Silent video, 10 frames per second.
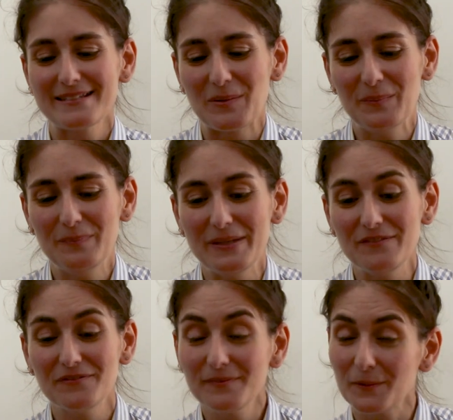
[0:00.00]
So
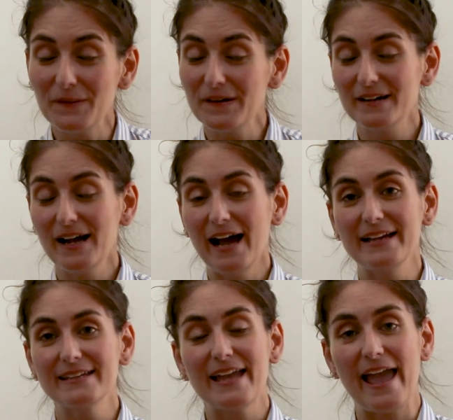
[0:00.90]
before
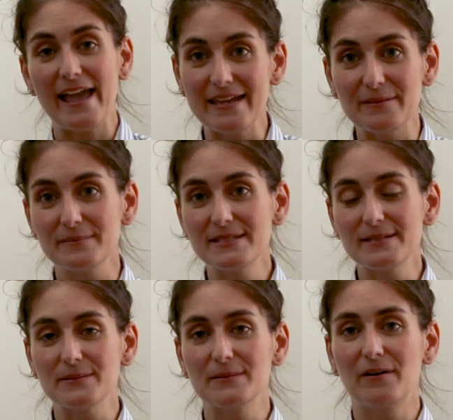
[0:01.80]
I came
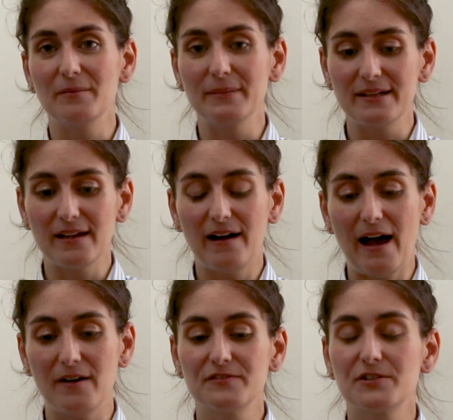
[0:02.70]
to Armenia,
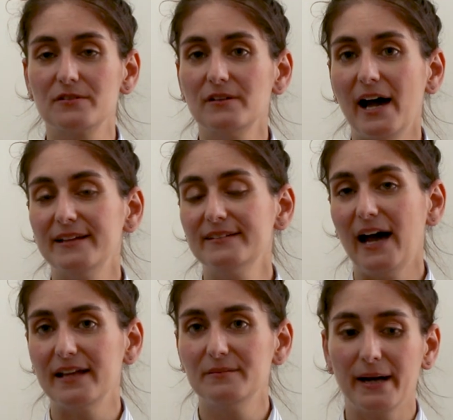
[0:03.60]
after I
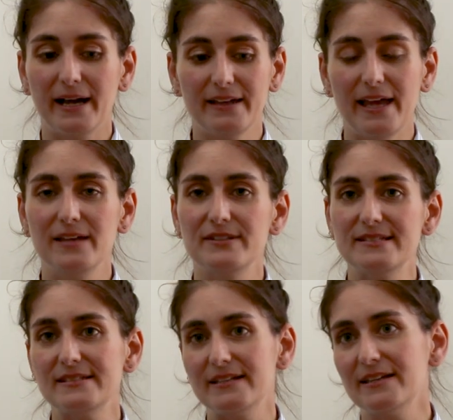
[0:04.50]
had my
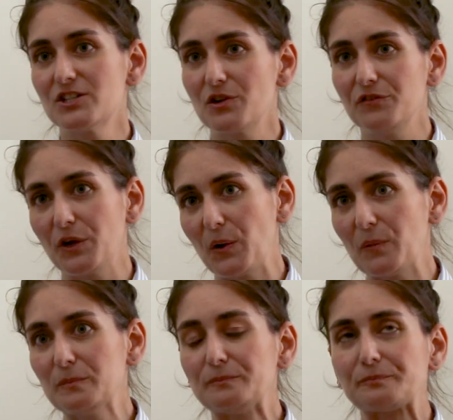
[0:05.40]
AVC interview,